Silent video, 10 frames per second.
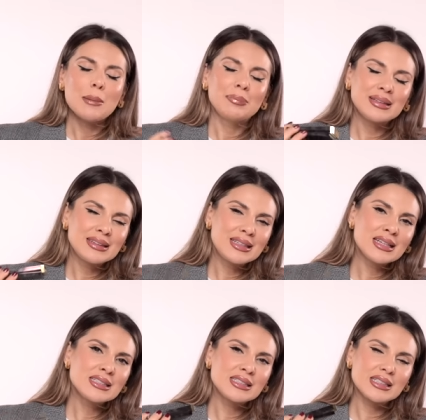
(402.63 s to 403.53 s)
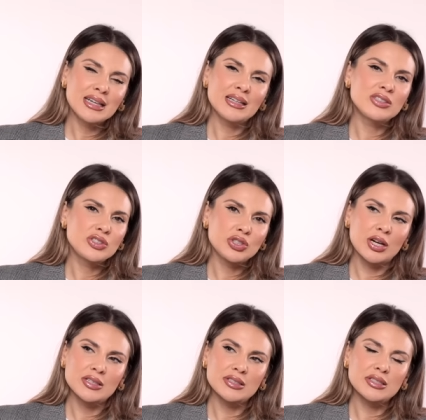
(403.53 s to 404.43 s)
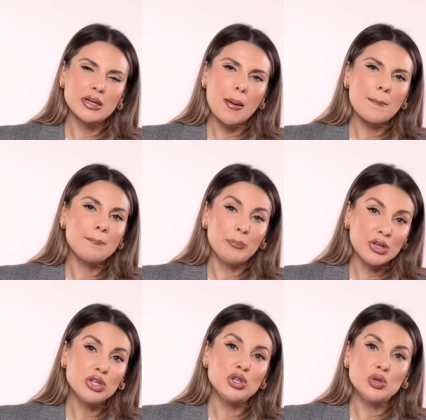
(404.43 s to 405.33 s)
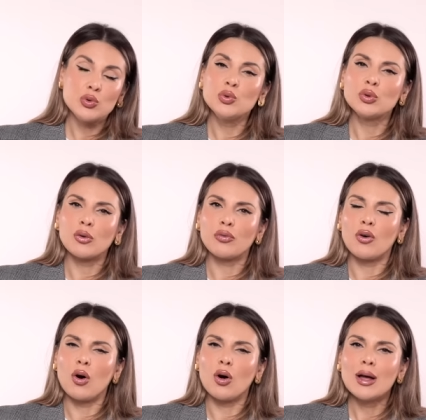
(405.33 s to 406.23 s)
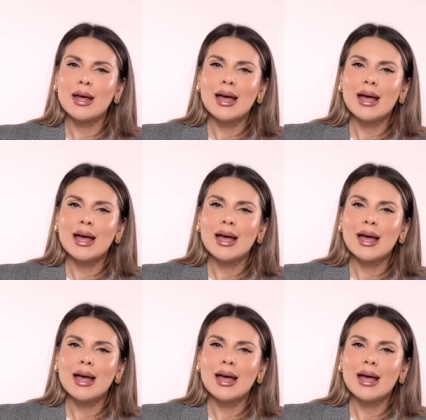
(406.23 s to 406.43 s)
But this is just beautiful,